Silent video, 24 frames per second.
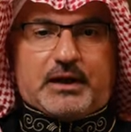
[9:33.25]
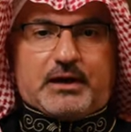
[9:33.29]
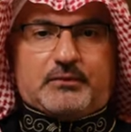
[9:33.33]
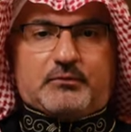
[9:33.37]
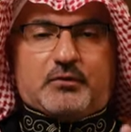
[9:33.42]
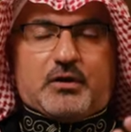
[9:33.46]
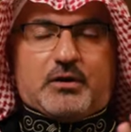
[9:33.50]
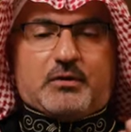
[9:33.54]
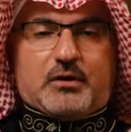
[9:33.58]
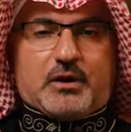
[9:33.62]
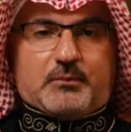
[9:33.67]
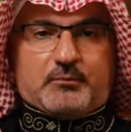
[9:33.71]

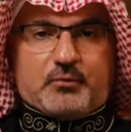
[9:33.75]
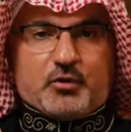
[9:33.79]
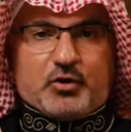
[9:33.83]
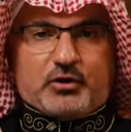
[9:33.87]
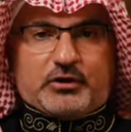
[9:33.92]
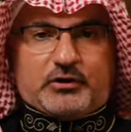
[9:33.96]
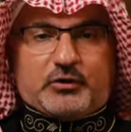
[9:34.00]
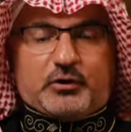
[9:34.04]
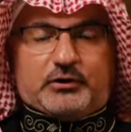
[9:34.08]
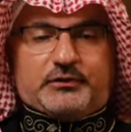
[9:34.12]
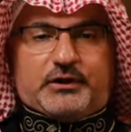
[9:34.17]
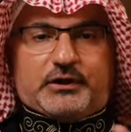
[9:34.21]
A
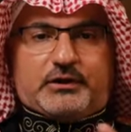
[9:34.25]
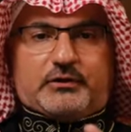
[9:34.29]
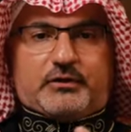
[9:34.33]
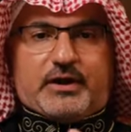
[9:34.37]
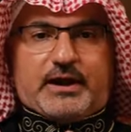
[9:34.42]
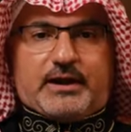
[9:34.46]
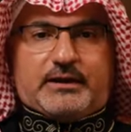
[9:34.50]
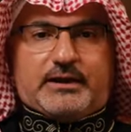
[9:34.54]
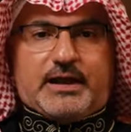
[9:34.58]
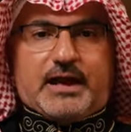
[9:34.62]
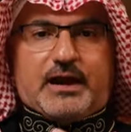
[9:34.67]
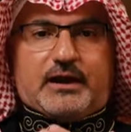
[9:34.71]
book called the
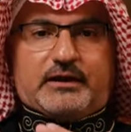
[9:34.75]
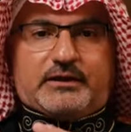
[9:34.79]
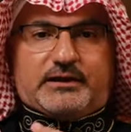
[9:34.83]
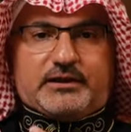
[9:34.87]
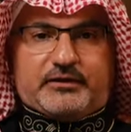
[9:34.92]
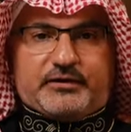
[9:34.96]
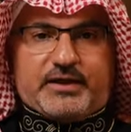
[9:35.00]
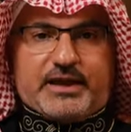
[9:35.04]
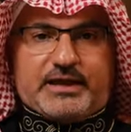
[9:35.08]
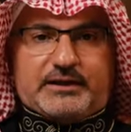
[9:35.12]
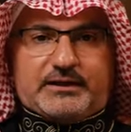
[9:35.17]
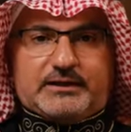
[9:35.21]
Quran,
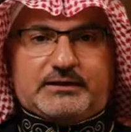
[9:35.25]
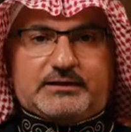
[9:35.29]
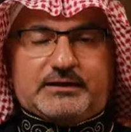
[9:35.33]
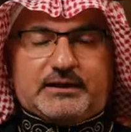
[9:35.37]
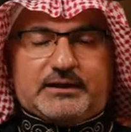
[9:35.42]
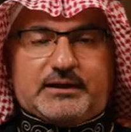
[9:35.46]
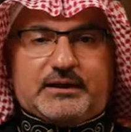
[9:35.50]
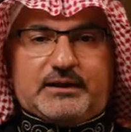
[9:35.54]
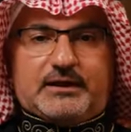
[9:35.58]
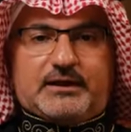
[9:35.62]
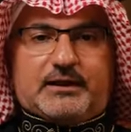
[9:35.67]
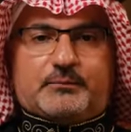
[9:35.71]

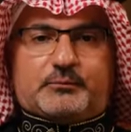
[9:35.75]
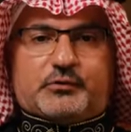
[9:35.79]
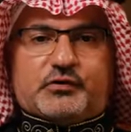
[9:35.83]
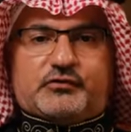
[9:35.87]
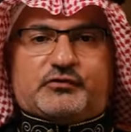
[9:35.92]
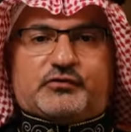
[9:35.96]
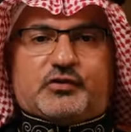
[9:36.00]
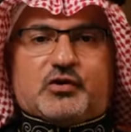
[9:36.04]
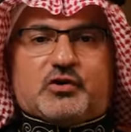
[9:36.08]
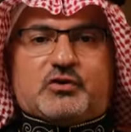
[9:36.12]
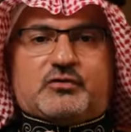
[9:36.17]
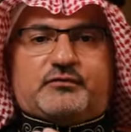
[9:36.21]
uncreated,
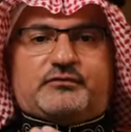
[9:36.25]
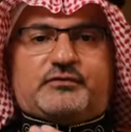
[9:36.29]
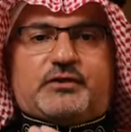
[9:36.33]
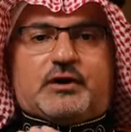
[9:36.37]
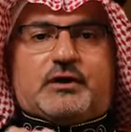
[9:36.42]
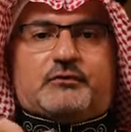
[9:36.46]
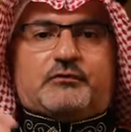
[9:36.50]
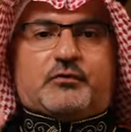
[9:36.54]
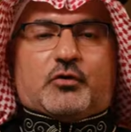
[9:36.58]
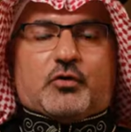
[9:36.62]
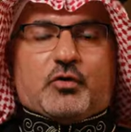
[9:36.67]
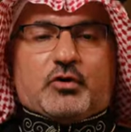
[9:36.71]

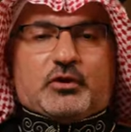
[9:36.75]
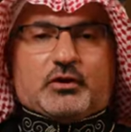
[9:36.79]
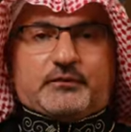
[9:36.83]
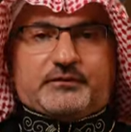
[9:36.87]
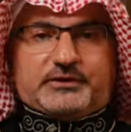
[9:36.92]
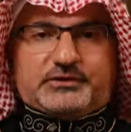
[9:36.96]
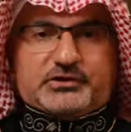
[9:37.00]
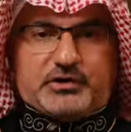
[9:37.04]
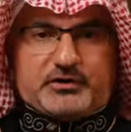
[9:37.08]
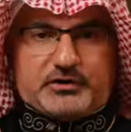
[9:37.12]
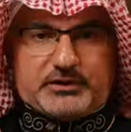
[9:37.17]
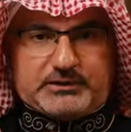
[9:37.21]
preserved for all
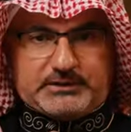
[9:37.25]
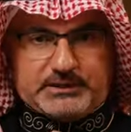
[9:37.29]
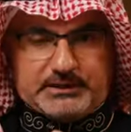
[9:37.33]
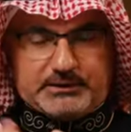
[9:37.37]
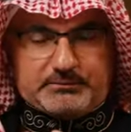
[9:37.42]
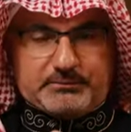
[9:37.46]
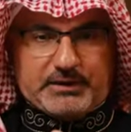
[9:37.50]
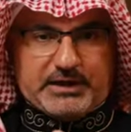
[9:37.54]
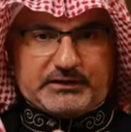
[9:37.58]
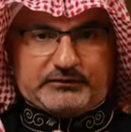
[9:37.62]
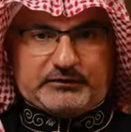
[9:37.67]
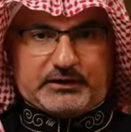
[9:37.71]
of
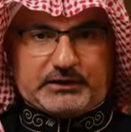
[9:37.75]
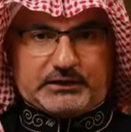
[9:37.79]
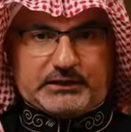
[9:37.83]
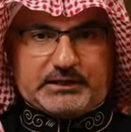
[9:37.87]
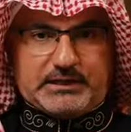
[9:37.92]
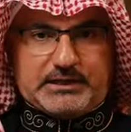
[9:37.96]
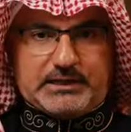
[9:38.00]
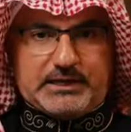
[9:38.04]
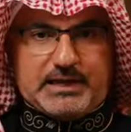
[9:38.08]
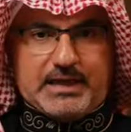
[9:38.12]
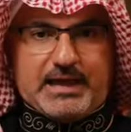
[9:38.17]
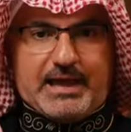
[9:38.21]
eternity,
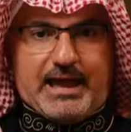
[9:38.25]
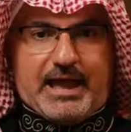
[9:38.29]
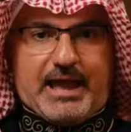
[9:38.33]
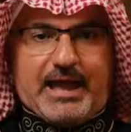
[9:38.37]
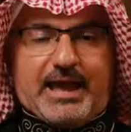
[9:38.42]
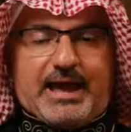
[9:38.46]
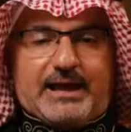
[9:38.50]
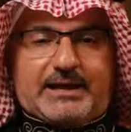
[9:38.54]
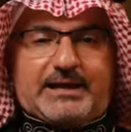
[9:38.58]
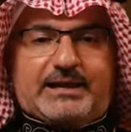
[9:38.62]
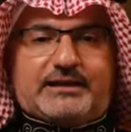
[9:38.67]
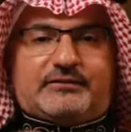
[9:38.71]
basically,
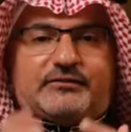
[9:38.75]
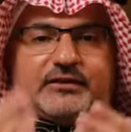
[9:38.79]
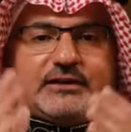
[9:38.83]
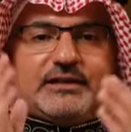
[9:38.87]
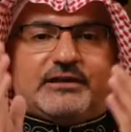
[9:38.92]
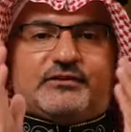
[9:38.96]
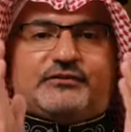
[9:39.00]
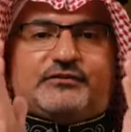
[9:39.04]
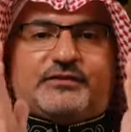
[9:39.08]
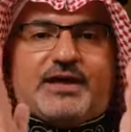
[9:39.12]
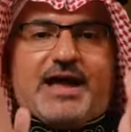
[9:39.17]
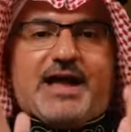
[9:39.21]
and it's
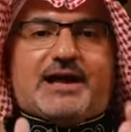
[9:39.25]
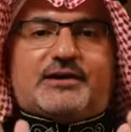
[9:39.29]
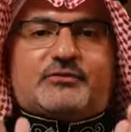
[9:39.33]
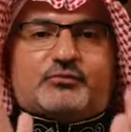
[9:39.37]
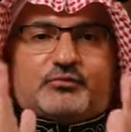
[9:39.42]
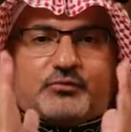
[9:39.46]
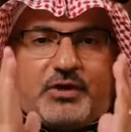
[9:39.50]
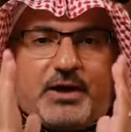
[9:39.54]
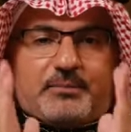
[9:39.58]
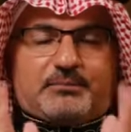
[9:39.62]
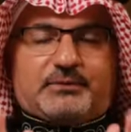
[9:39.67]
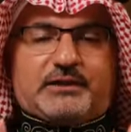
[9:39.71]
an
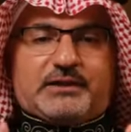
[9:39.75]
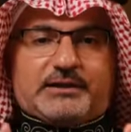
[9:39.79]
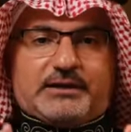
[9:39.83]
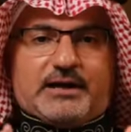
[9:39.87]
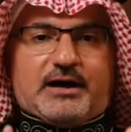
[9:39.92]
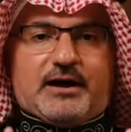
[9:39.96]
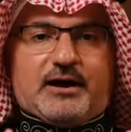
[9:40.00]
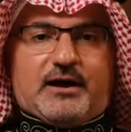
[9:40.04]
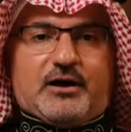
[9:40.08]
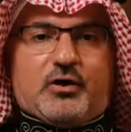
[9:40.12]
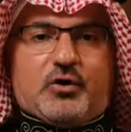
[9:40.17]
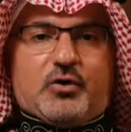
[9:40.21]
exact
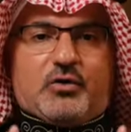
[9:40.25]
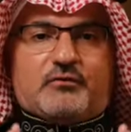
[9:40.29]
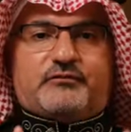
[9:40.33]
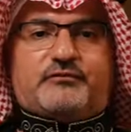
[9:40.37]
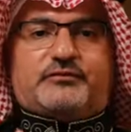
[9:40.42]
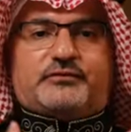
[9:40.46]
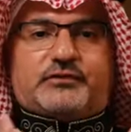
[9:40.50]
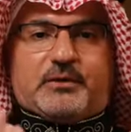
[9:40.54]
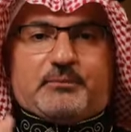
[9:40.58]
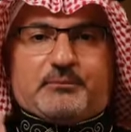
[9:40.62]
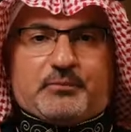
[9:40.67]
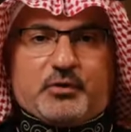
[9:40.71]
replica
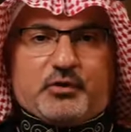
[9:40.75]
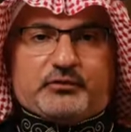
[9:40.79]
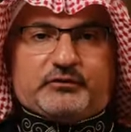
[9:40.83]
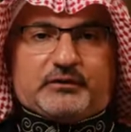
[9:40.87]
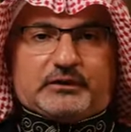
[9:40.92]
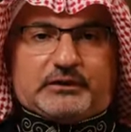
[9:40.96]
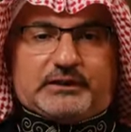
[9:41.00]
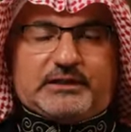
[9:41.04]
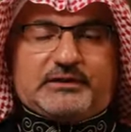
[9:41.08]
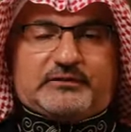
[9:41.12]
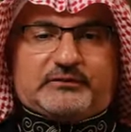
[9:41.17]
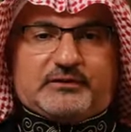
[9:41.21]
of
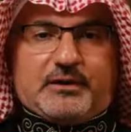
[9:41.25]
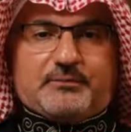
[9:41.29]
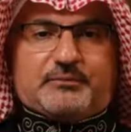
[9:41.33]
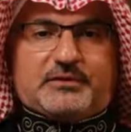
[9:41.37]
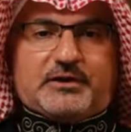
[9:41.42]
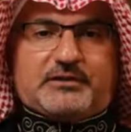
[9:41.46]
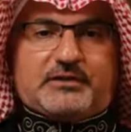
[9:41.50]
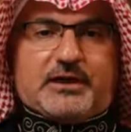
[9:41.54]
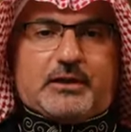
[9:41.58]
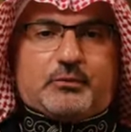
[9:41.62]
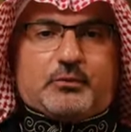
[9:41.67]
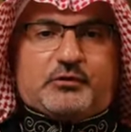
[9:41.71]
supposedly
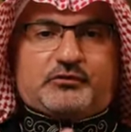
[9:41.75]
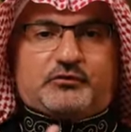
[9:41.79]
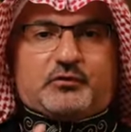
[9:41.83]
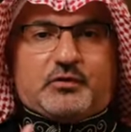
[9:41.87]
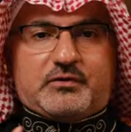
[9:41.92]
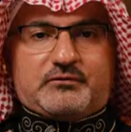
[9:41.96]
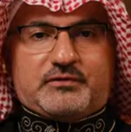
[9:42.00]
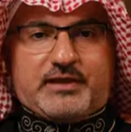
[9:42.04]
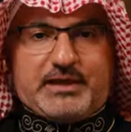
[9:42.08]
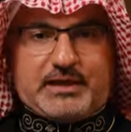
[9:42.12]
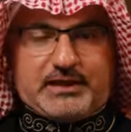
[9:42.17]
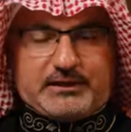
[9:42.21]
something that was
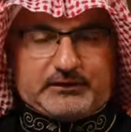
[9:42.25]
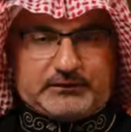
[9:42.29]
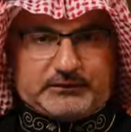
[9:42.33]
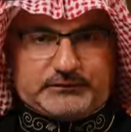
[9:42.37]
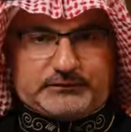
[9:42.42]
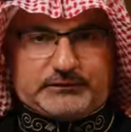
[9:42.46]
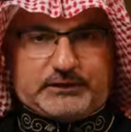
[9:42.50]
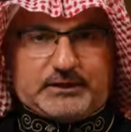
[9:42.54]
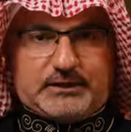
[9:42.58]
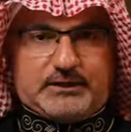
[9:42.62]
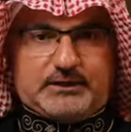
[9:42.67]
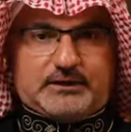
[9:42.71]

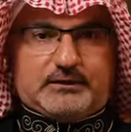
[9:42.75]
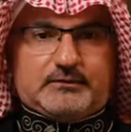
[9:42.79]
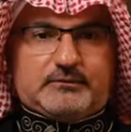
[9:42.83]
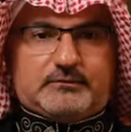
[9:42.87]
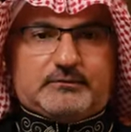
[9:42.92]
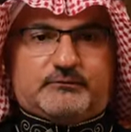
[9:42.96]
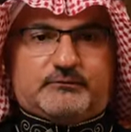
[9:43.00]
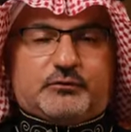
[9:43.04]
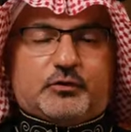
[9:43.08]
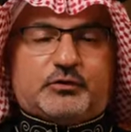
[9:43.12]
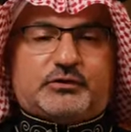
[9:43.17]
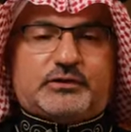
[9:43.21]
revealed
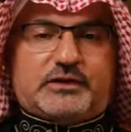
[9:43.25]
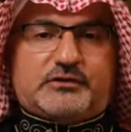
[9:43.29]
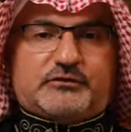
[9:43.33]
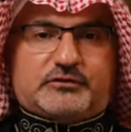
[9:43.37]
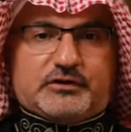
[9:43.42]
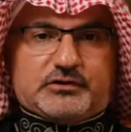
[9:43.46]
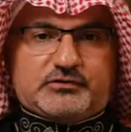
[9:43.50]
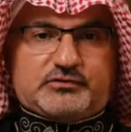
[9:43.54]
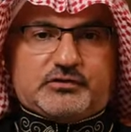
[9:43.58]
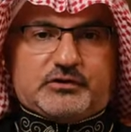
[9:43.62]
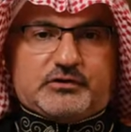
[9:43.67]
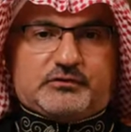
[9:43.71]
14
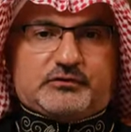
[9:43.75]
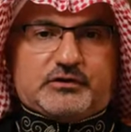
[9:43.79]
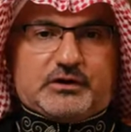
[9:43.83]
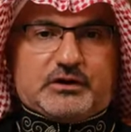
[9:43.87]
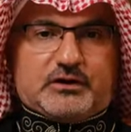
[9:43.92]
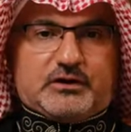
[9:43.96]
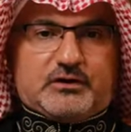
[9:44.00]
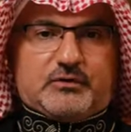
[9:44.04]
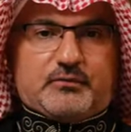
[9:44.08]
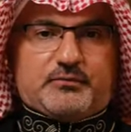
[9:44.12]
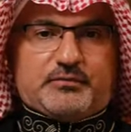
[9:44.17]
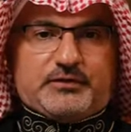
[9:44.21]
centuries
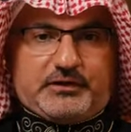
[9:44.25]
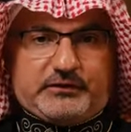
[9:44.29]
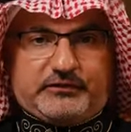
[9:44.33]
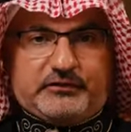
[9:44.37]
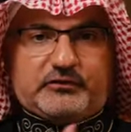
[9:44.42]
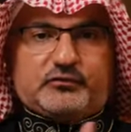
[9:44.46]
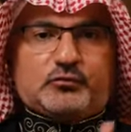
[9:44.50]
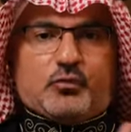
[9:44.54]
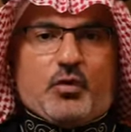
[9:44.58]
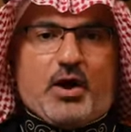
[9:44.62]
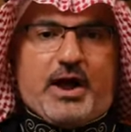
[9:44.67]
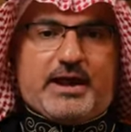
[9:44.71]
ago.
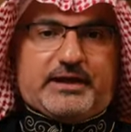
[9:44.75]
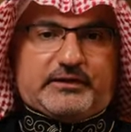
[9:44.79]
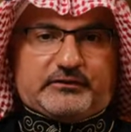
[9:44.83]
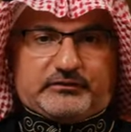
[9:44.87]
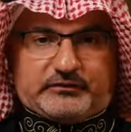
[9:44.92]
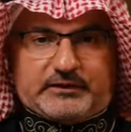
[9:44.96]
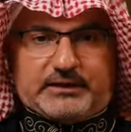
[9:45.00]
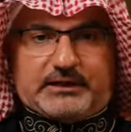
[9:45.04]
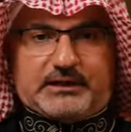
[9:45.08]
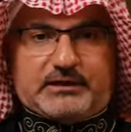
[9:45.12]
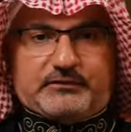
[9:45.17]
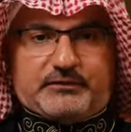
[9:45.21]
This is why
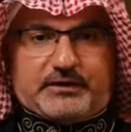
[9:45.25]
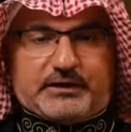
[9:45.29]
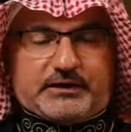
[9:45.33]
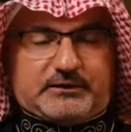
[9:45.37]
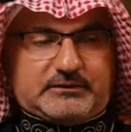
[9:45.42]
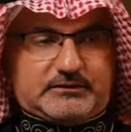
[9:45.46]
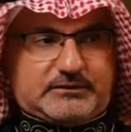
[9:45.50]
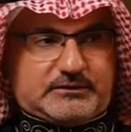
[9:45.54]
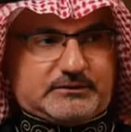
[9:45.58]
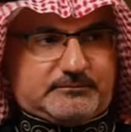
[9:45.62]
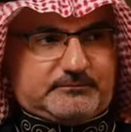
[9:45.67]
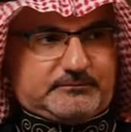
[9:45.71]
it's
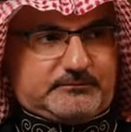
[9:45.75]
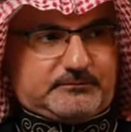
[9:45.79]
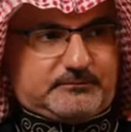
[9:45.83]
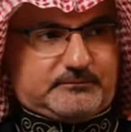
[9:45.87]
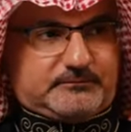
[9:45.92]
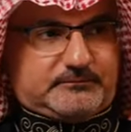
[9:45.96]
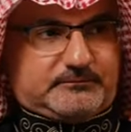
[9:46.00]
significant.